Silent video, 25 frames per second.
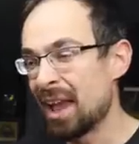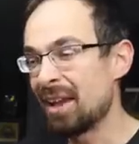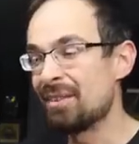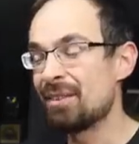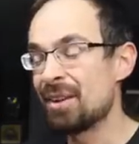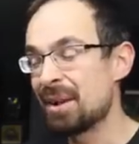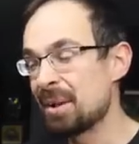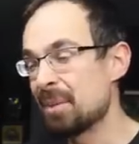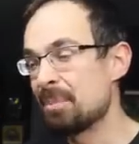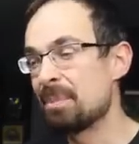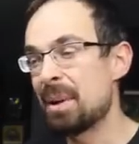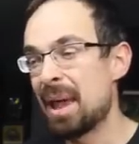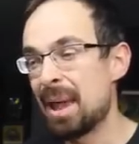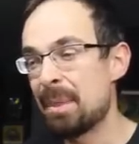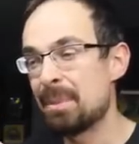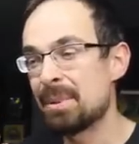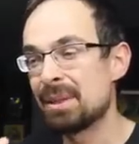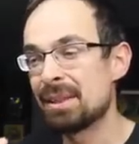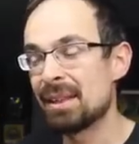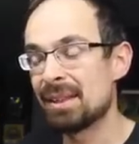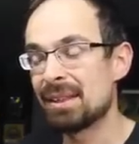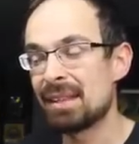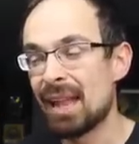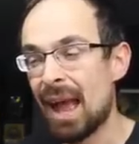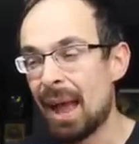having a baby
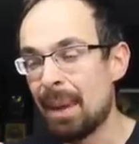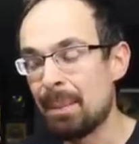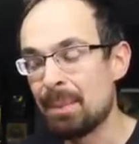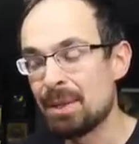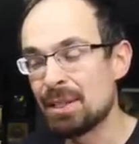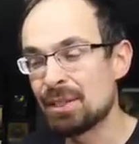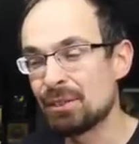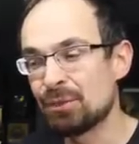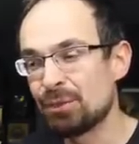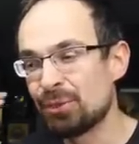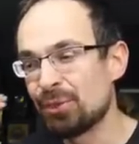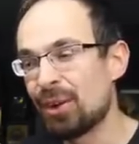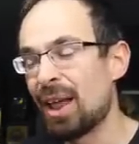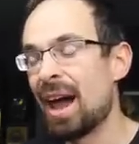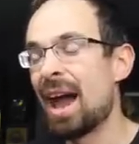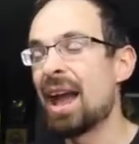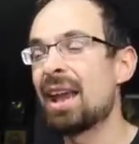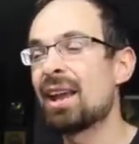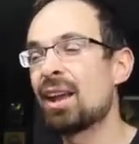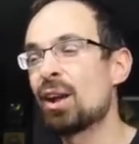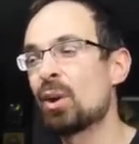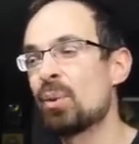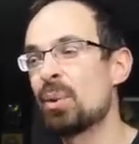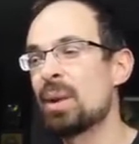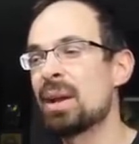the time is
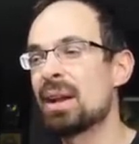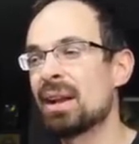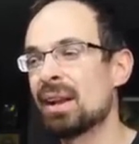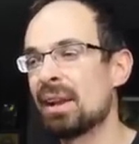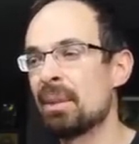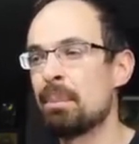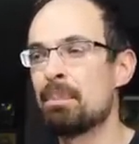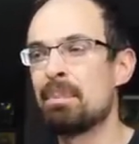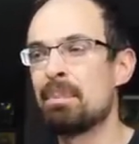flying quickly,